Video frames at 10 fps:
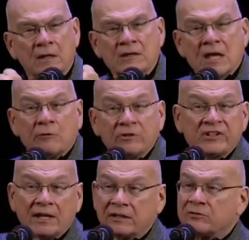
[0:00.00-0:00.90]

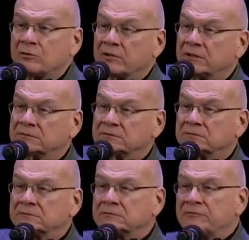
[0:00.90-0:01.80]
non-retaliatory,
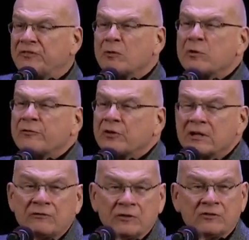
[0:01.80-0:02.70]
filled with
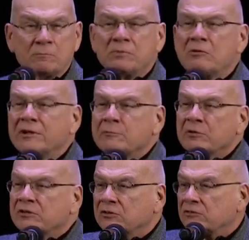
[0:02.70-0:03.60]
forgiveness, building
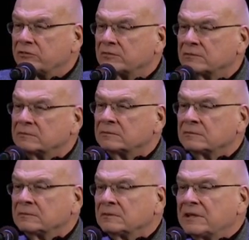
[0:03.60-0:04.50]
bridges,
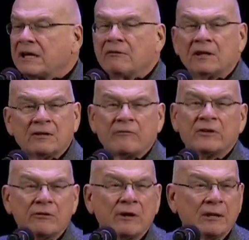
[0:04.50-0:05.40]

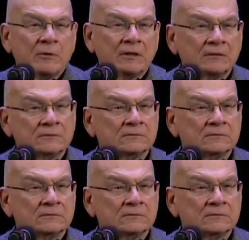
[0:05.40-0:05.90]
loving your enemy.